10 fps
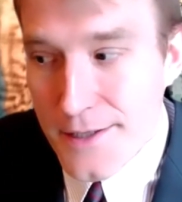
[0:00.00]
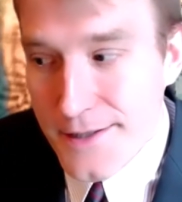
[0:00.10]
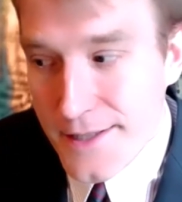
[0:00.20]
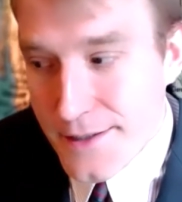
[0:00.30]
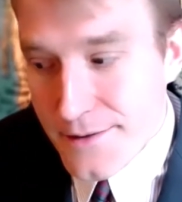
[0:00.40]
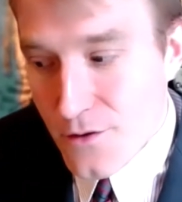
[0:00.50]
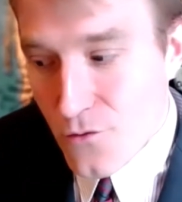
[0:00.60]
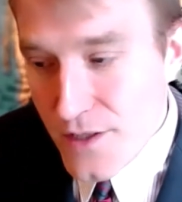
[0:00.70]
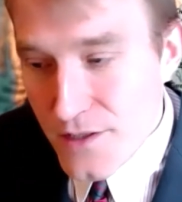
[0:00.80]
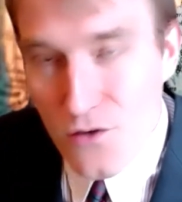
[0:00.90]
Okay. The
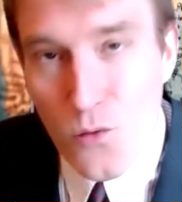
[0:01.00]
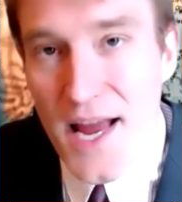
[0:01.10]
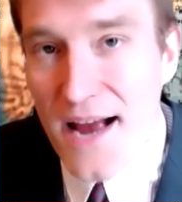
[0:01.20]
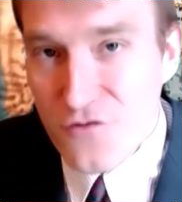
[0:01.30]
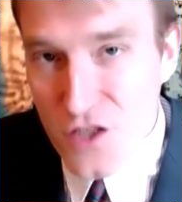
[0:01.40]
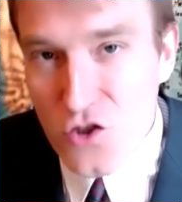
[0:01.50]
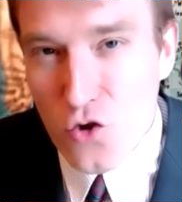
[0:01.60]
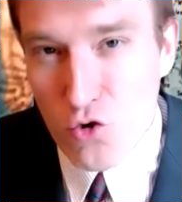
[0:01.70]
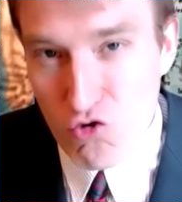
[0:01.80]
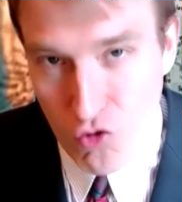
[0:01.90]
reason we have these
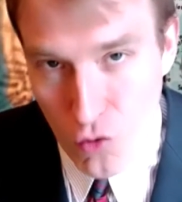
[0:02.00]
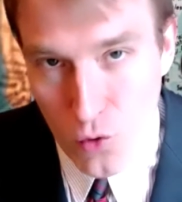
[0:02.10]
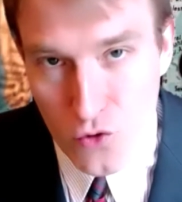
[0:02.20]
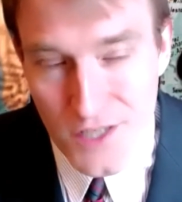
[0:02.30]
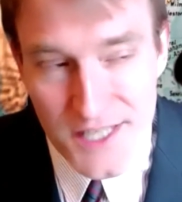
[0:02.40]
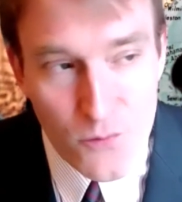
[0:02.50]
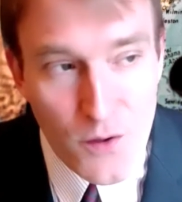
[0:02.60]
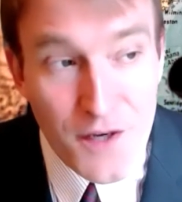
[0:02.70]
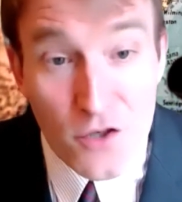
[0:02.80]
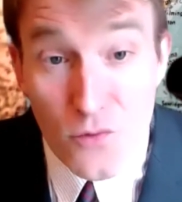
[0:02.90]
controls is
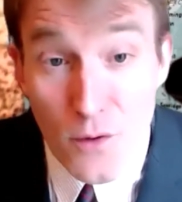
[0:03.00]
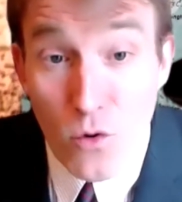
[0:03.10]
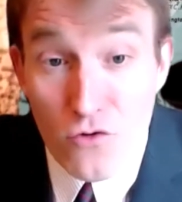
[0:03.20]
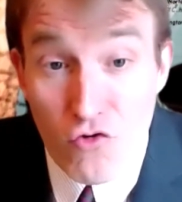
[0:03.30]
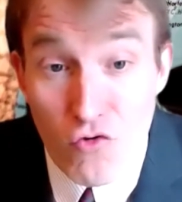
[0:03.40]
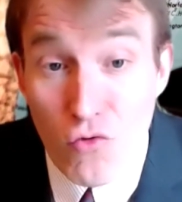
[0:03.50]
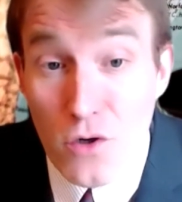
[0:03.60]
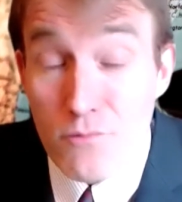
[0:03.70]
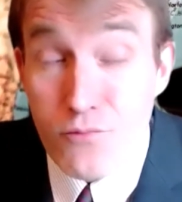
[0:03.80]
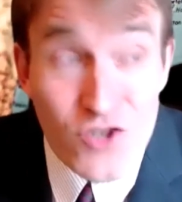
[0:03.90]
because we want
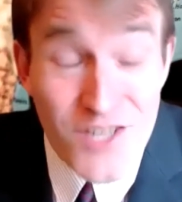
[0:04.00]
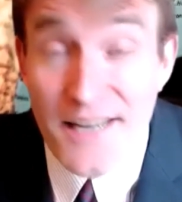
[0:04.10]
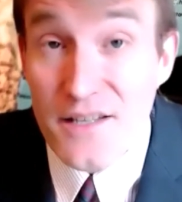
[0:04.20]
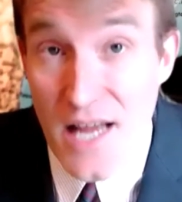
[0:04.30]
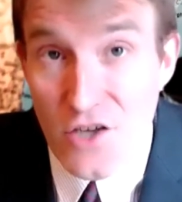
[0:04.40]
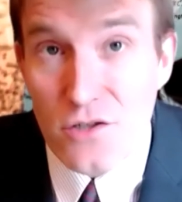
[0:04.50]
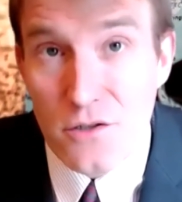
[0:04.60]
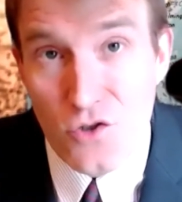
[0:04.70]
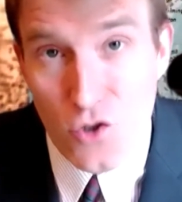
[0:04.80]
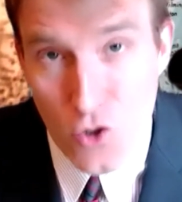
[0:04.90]
to protect
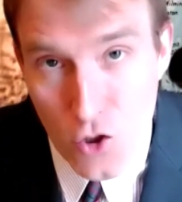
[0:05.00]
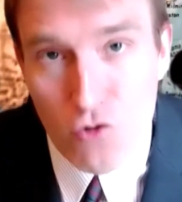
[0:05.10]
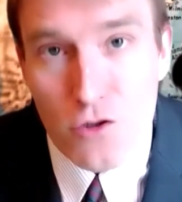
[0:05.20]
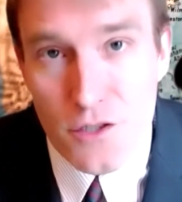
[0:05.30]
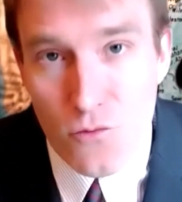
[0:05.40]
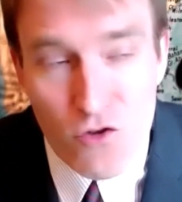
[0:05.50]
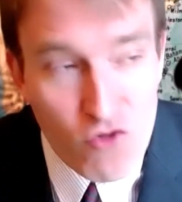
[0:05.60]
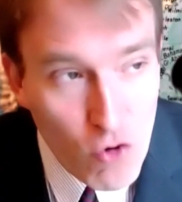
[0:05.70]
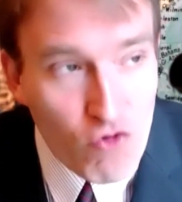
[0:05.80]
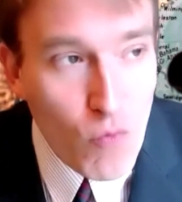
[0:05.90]
national security. We
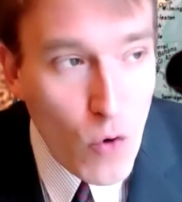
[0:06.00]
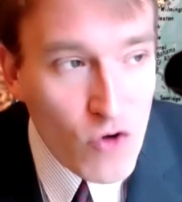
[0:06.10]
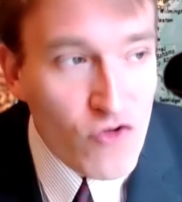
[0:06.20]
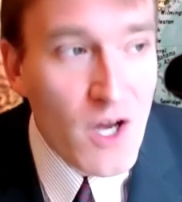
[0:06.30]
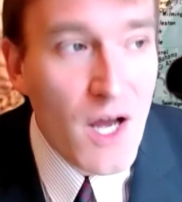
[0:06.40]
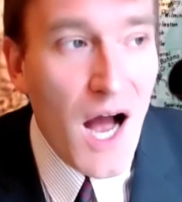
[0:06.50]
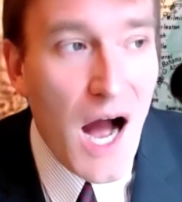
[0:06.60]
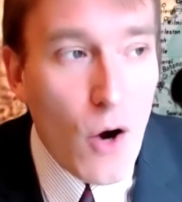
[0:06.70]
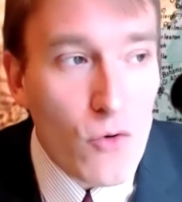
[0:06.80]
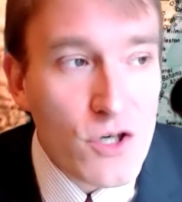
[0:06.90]
don't want
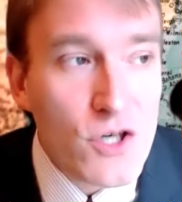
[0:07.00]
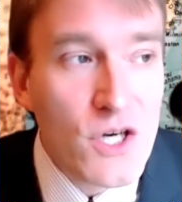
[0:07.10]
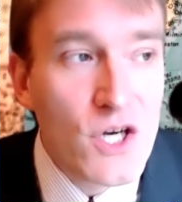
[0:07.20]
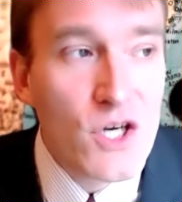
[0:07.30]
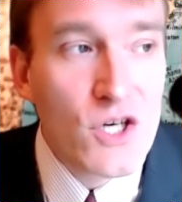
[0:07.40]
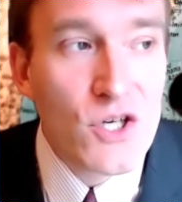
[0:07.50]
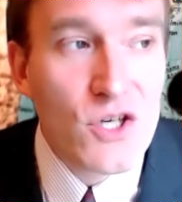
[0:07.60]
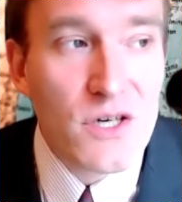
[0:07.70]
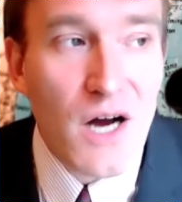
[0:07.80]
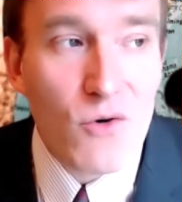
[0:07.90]
our
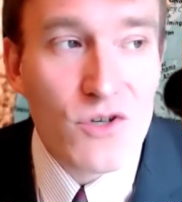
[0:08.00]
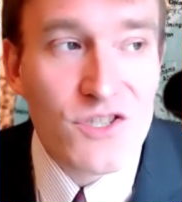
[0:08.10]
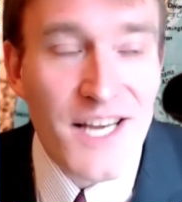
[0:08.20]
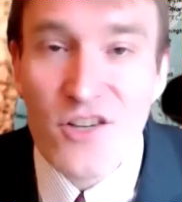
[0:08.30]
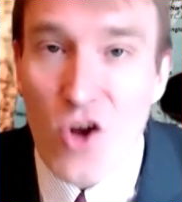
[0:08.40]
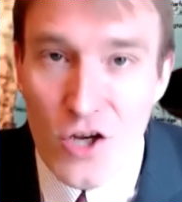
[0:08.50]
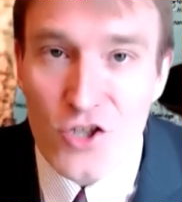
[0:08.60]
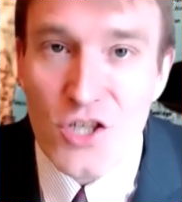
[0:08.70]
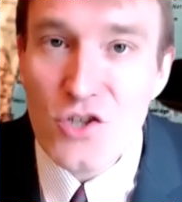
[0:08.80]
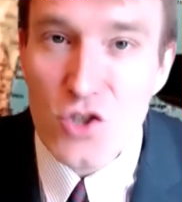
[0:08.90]

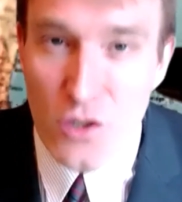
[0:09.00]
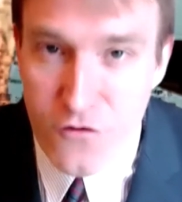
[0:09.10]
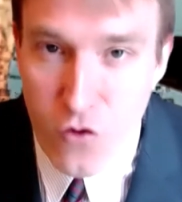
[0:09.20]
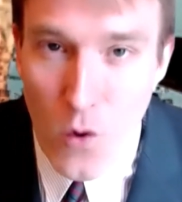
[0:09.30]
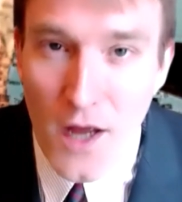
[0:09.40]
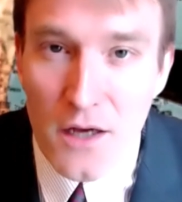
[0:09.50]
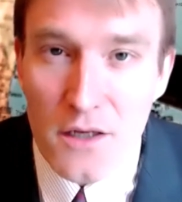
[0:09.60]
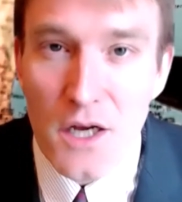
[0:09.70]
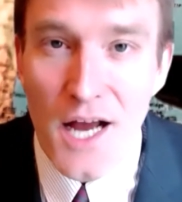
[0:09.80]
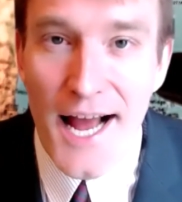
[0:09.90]
technology and software
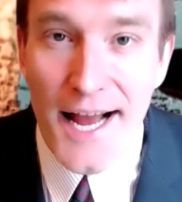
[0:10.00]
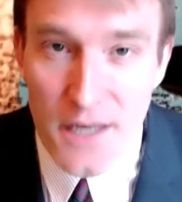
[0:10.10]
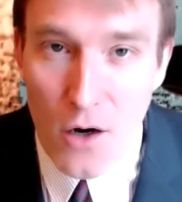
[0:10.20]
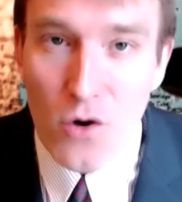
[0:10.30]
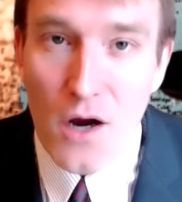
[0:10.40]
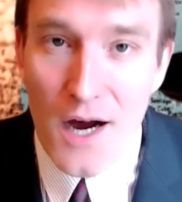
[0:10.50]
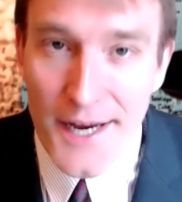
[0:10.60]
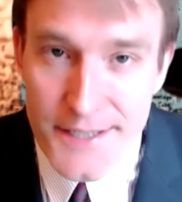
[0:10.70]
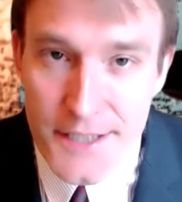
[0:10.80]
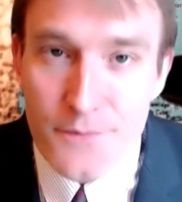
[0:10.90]
and our
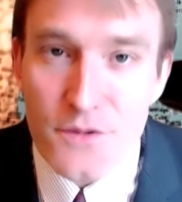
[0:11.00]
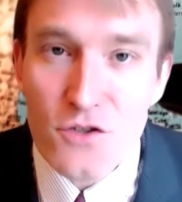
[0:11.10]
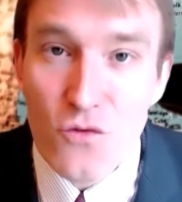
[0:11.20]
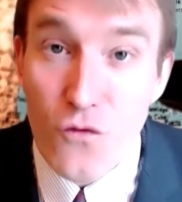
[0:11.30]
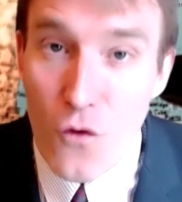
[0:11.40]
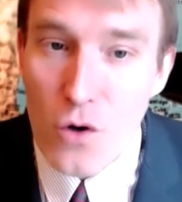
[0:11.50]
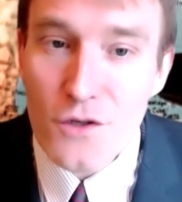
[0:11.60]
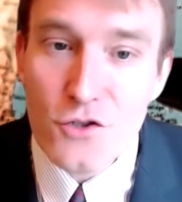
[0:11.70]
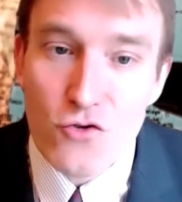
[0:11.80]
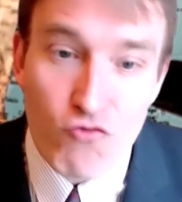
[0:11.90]
items to fall
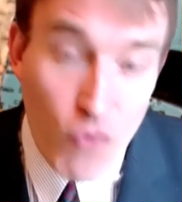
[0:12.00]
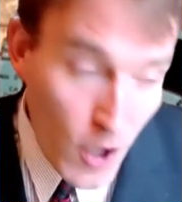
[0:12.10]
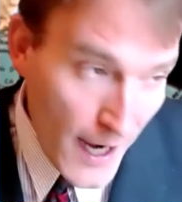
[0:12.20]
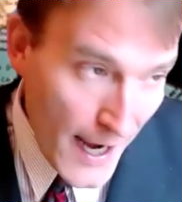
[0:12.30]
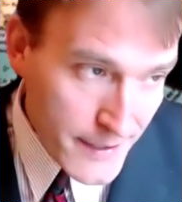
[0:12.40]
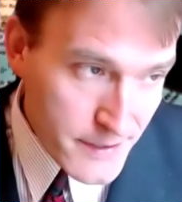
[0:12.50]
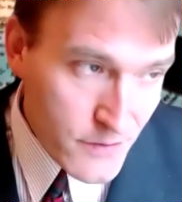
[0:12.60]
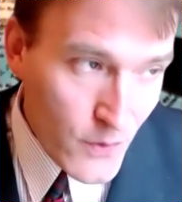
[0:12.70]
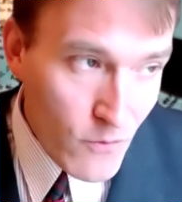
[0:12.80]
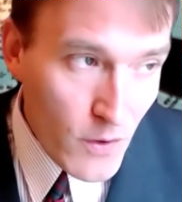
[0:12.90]
into the wrong hands.
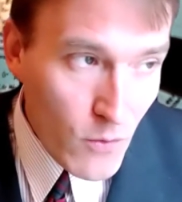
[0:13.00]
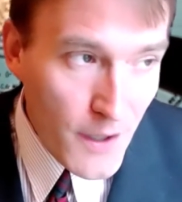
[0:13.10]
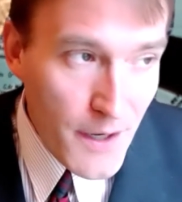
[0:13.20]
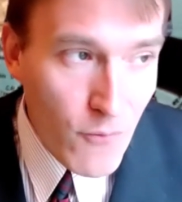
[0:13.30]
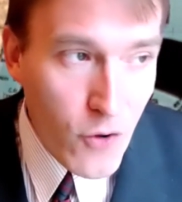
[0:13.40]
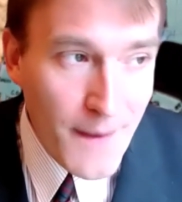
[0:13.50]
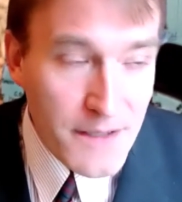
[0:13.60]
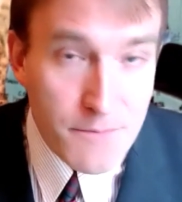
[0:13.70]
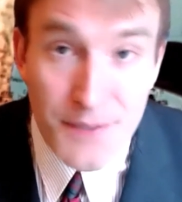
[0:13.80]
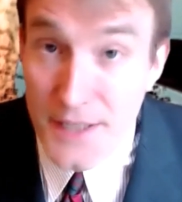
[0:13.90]
We want to
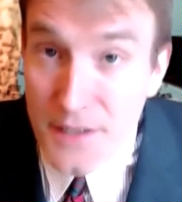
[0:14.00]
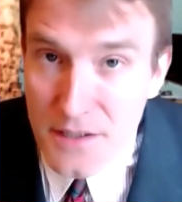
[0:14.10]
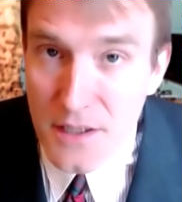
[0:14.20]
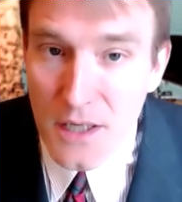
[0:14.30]
implement peace